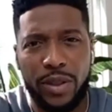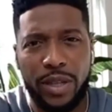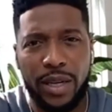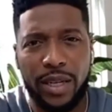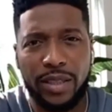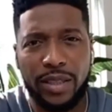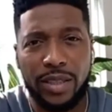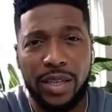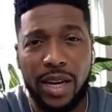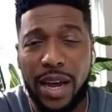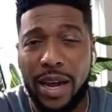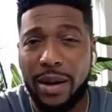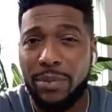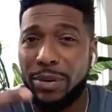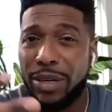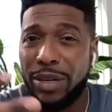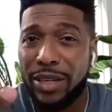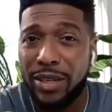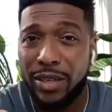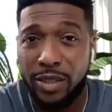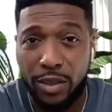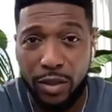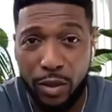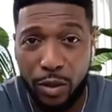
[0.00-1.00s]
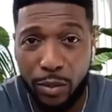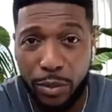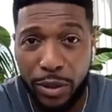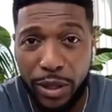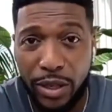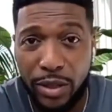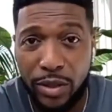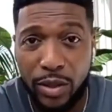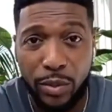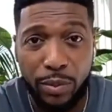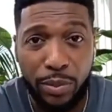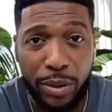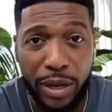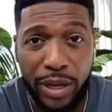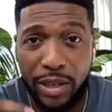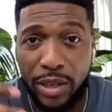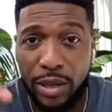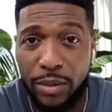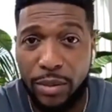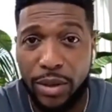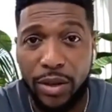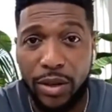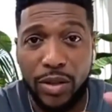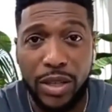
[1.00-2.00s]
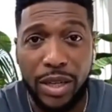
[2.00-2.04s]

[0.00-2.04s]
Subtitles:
for that slot because of the pandemic,